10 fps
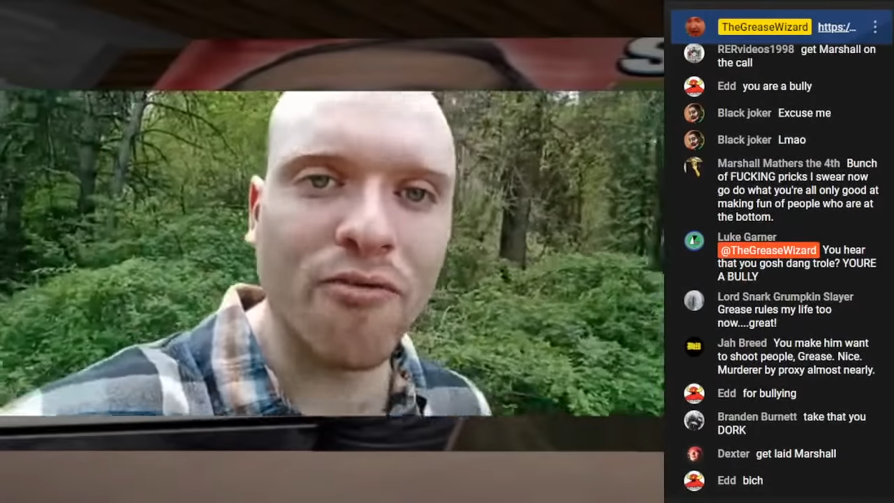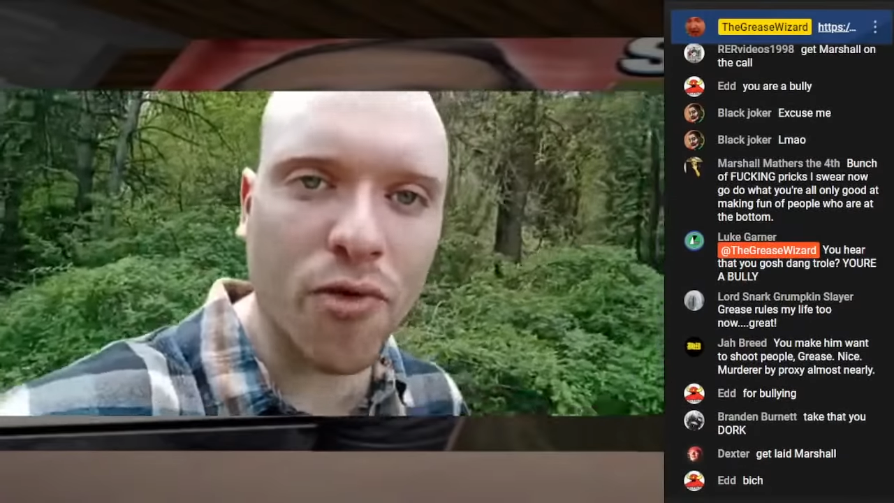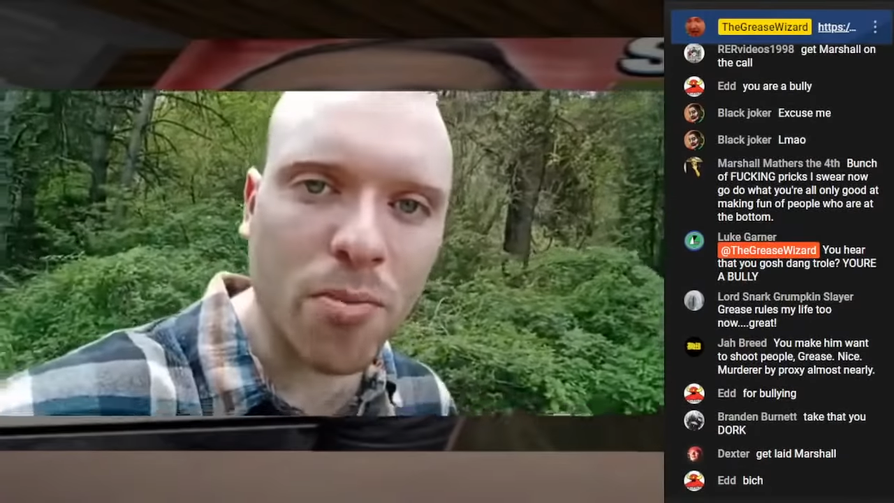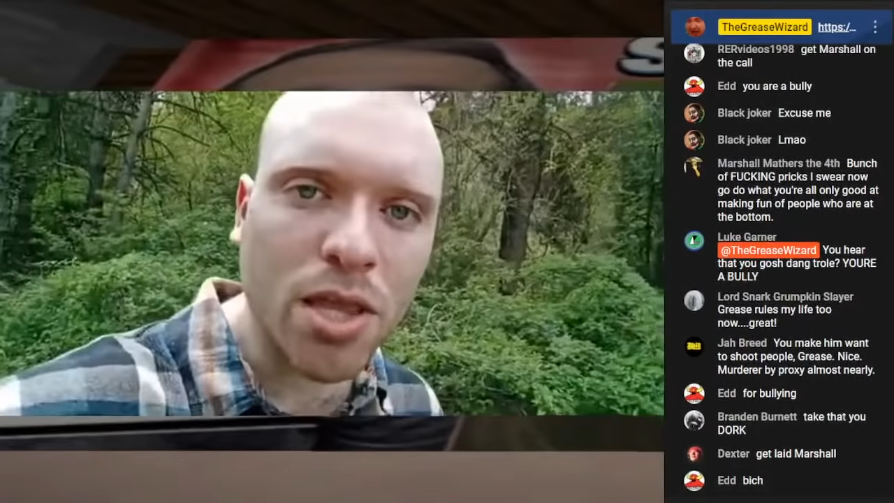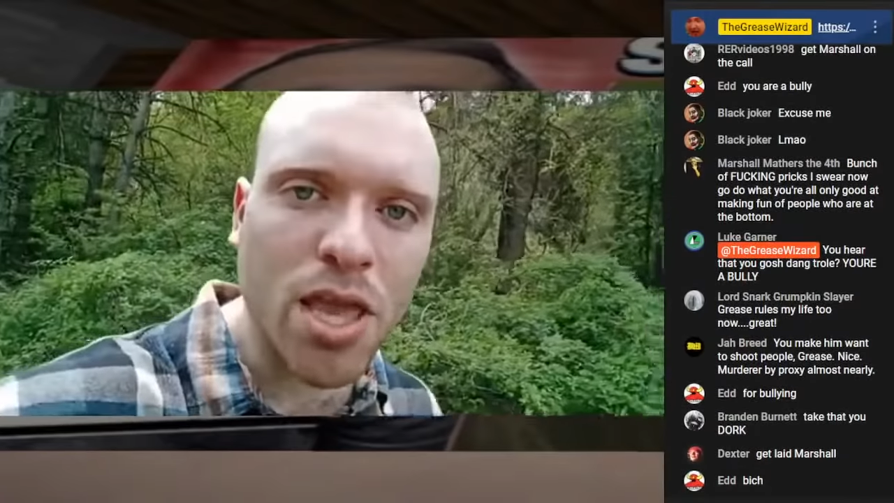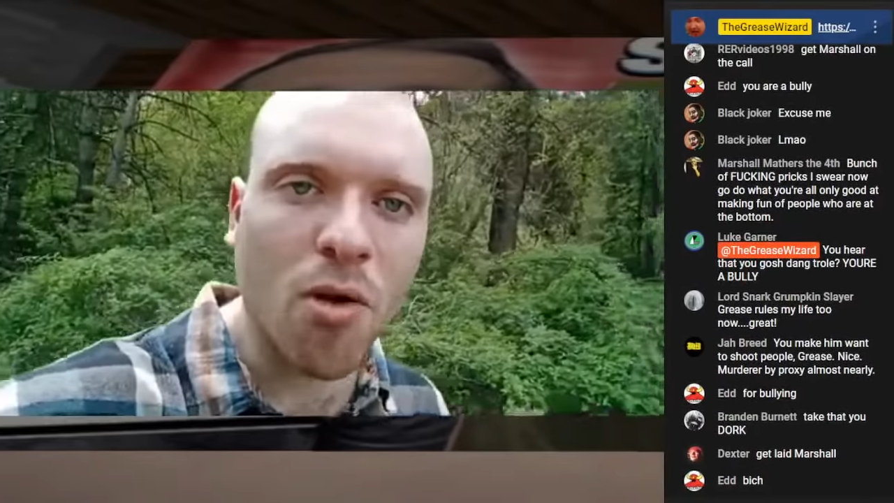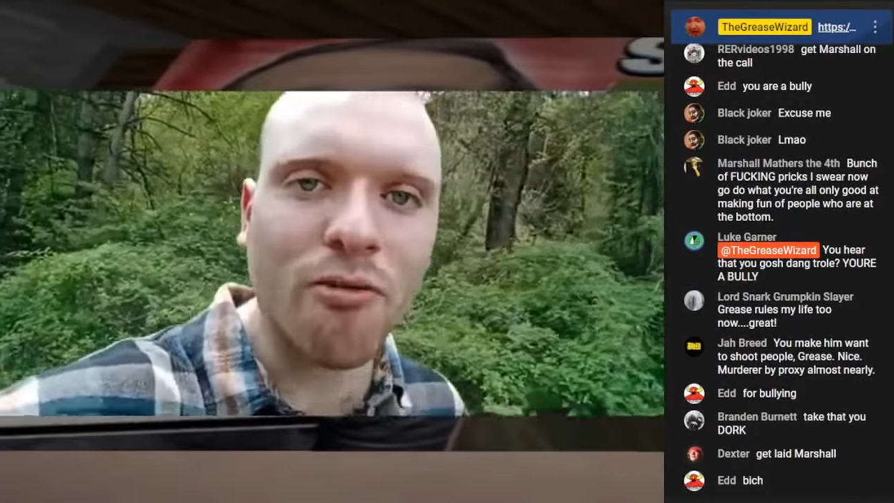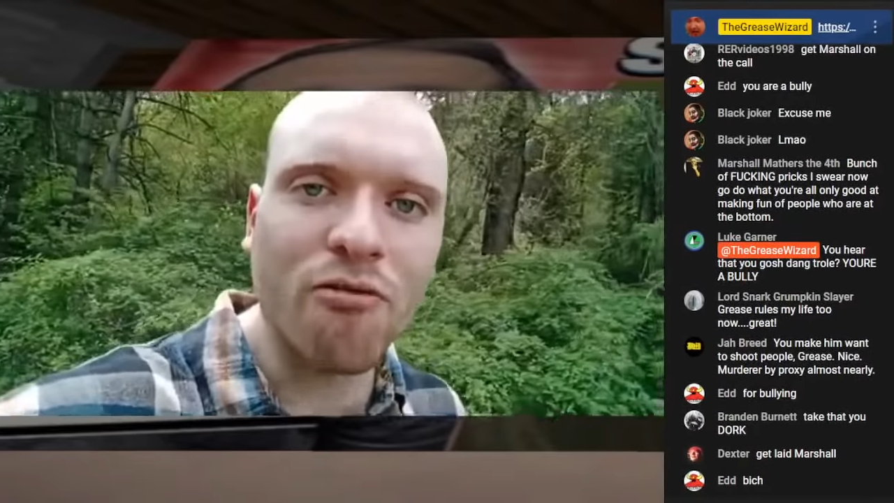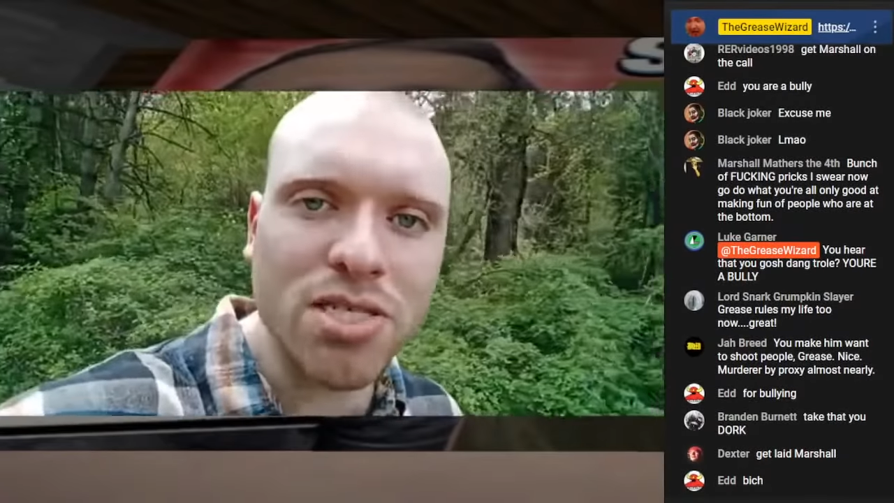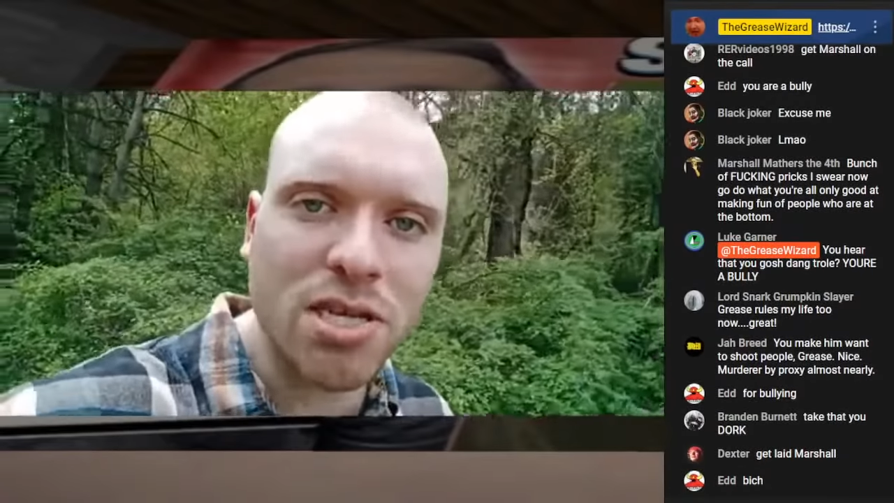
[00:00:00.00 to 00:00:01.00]
verbally
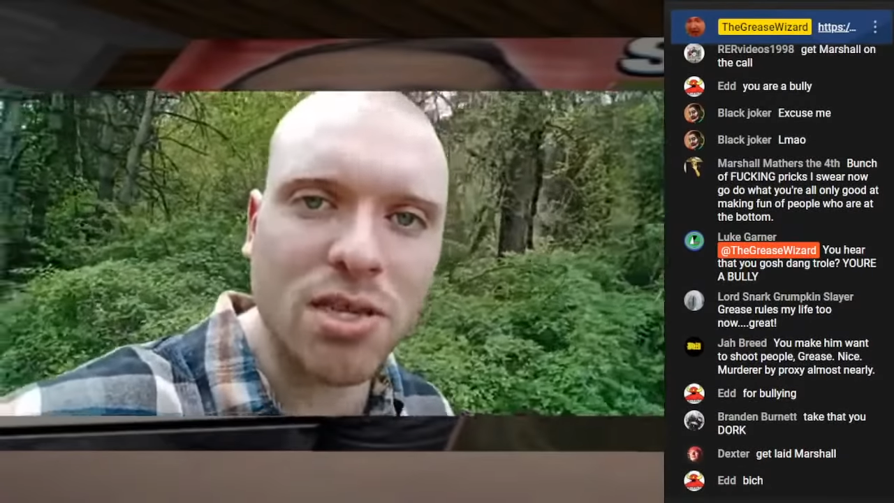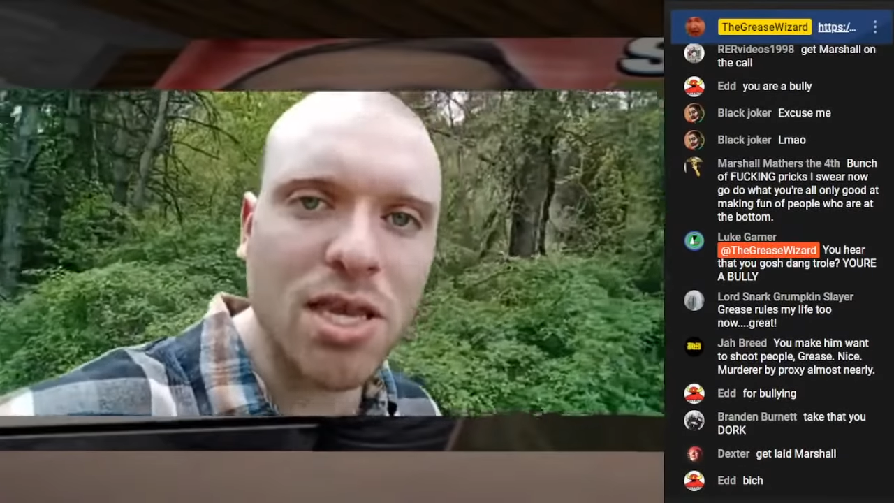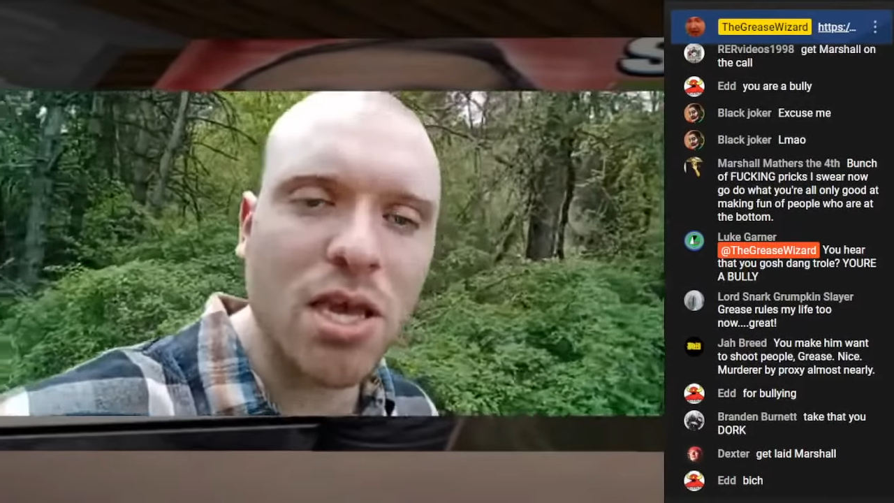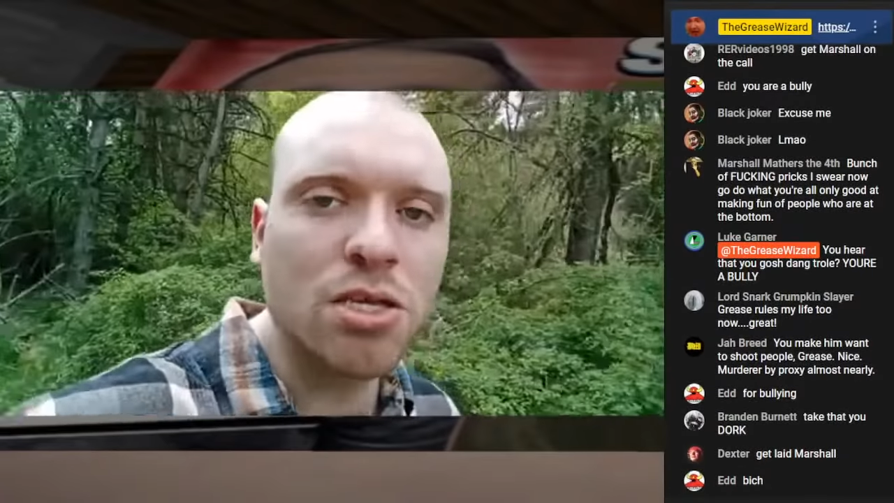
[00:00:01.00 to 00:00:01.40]
or physically,